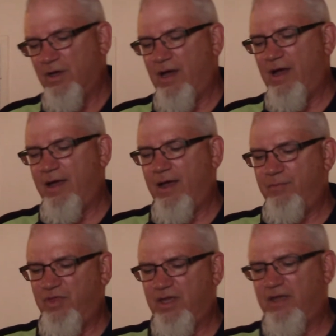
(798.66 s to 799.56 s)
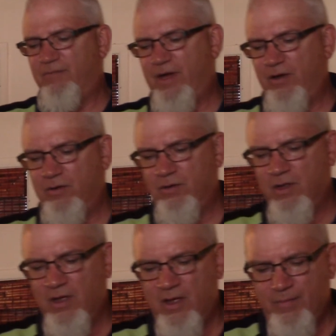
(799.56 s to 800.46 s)
Uh, I'm thinking of my
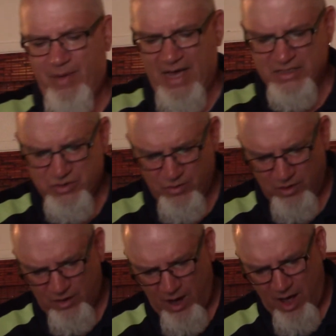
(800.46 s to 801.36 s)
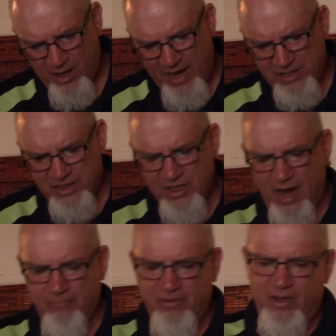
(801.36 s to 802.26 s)
own pastoral call. I did
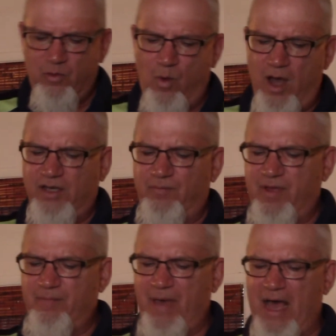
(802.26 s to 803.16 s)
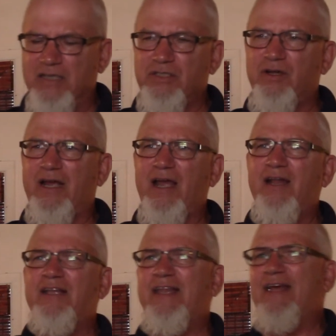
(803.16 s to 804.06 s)
not really want to be a pastor. I
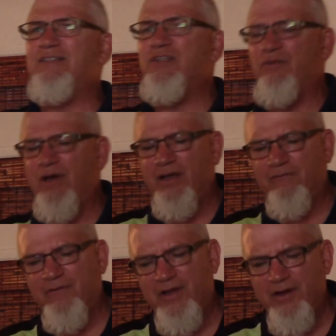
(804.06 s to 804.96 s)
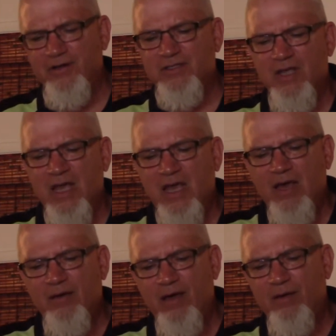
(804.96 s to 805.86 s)
kind of danced around it for years
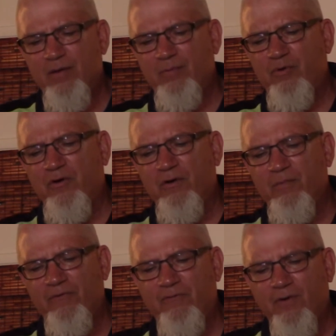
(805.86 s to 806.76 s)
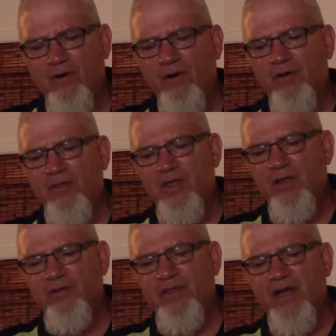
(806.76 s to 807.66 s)
uh, before the
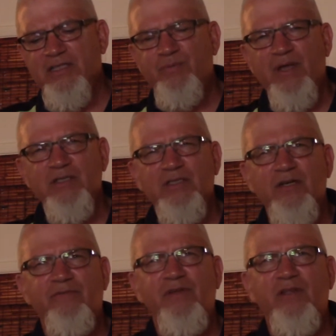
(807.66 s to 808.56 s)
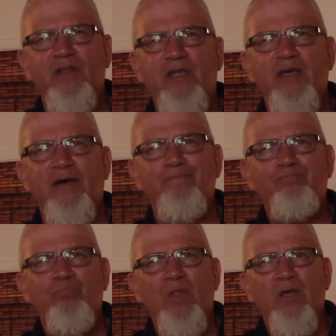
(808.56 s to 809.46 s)
year that I spent serving the,
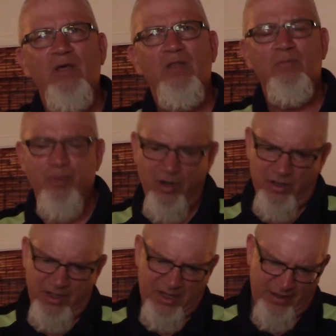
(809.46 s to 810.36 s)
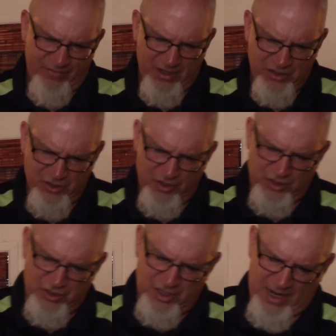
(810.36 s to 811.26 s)
uh, the Berkeley Covenant
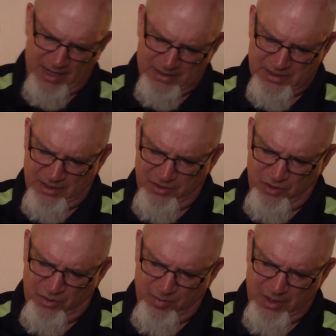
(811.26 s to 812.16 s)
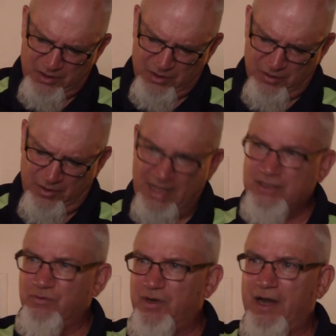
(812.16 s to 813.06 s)
Church as a youth minister.
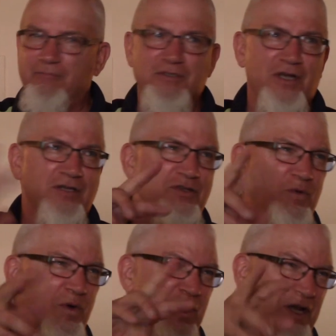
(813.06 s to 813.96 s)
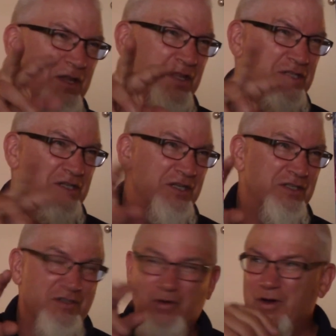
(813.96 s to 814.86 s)
That's when I was also working in the
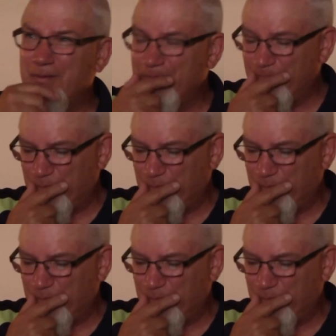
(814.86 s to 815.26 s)
cheese store.